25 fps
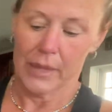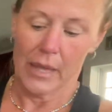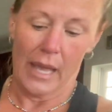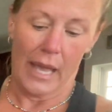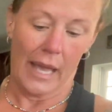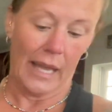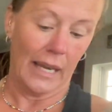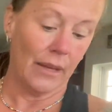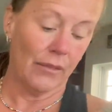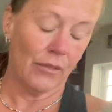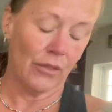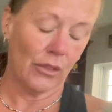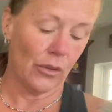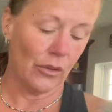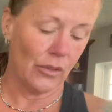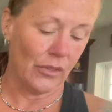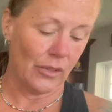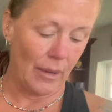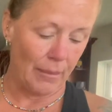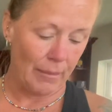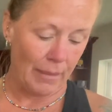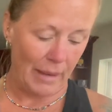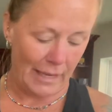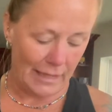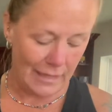And even though it's
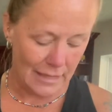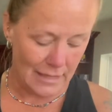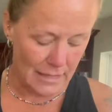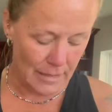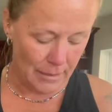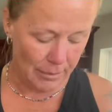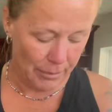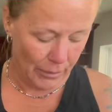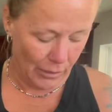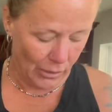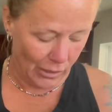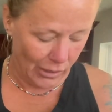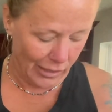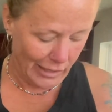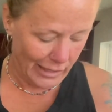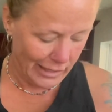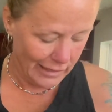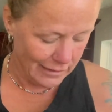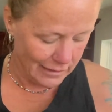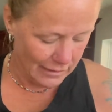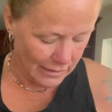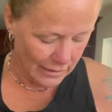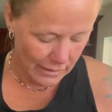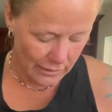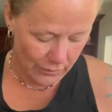not behind a zipper,
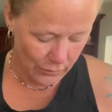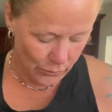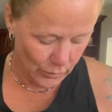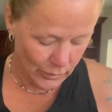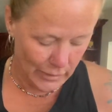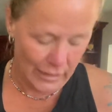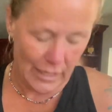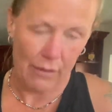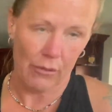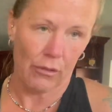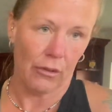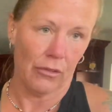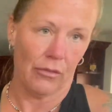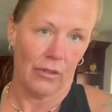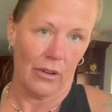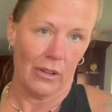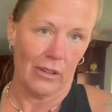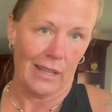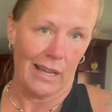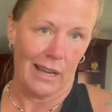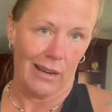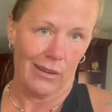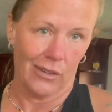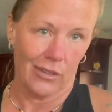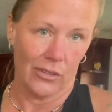it would never fall
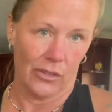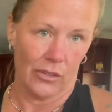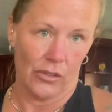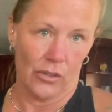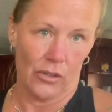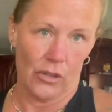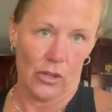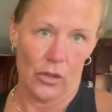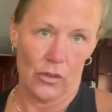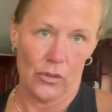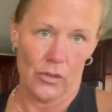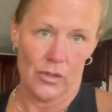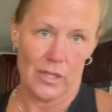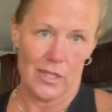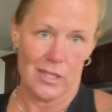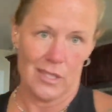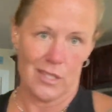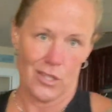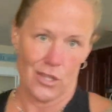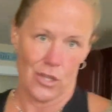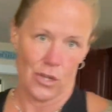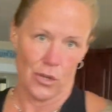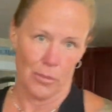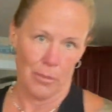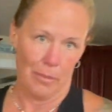out because it's closest
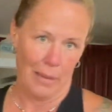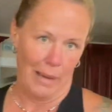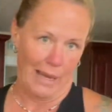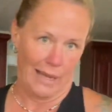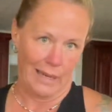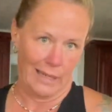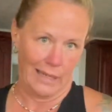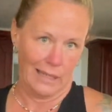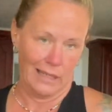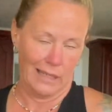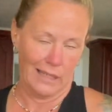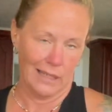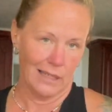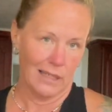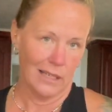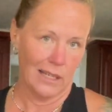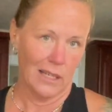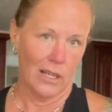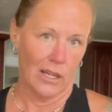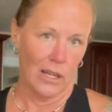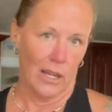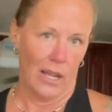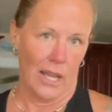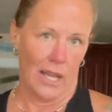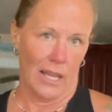to your body,
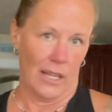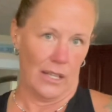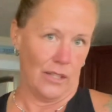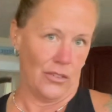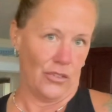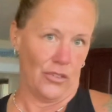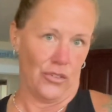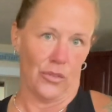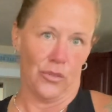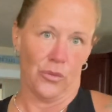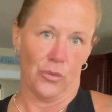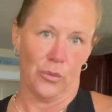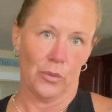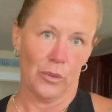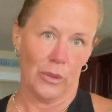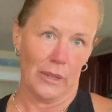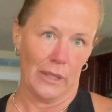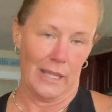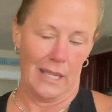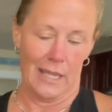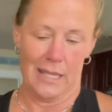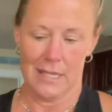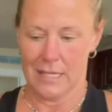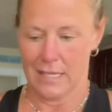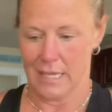and it's just really
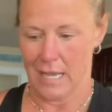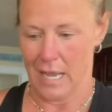easy